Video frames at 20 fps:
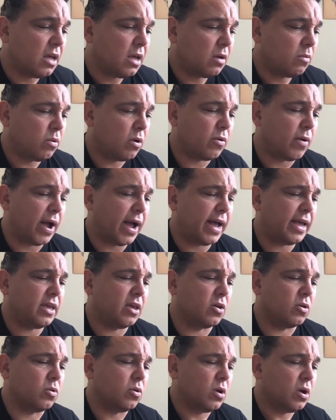where are
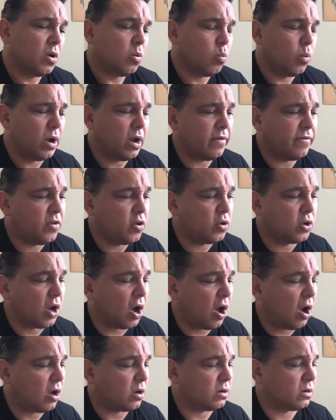you? Where have you
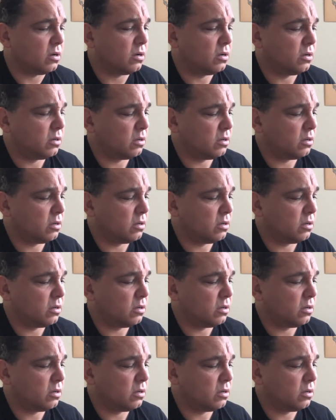gone?